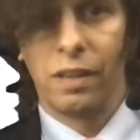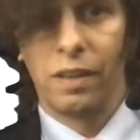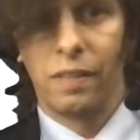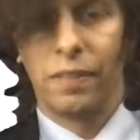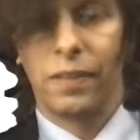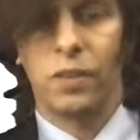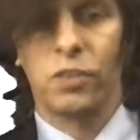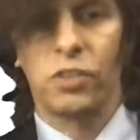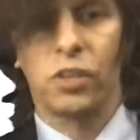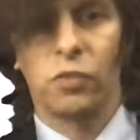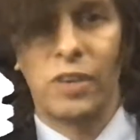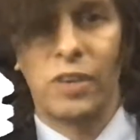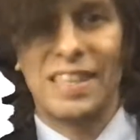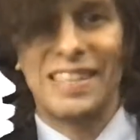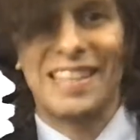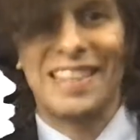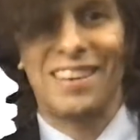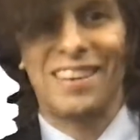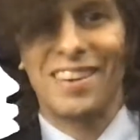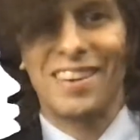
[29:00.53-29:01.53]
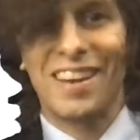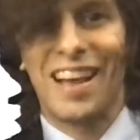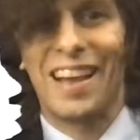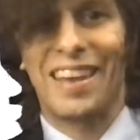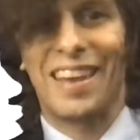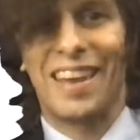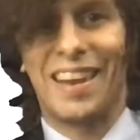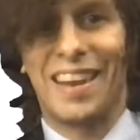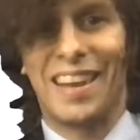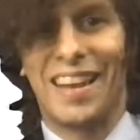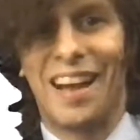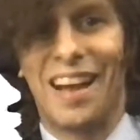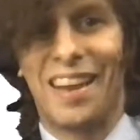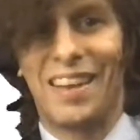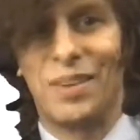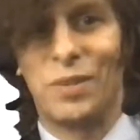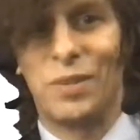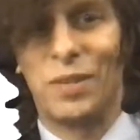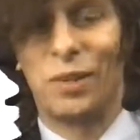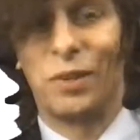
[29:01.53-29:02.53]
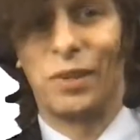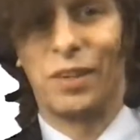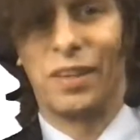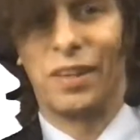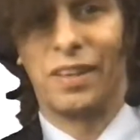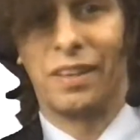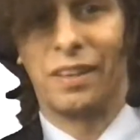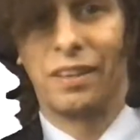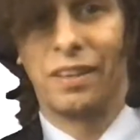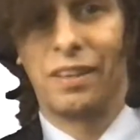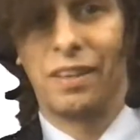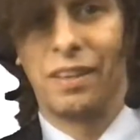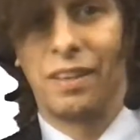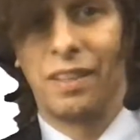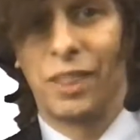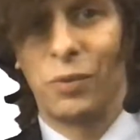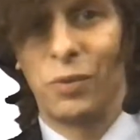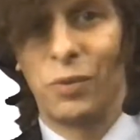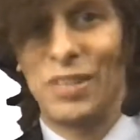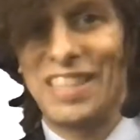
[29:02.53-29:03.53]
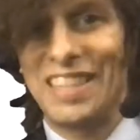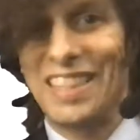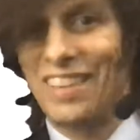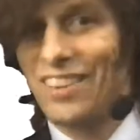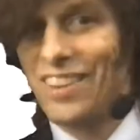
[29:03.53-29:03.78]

there's a reason they're not getting high utility. The reason they're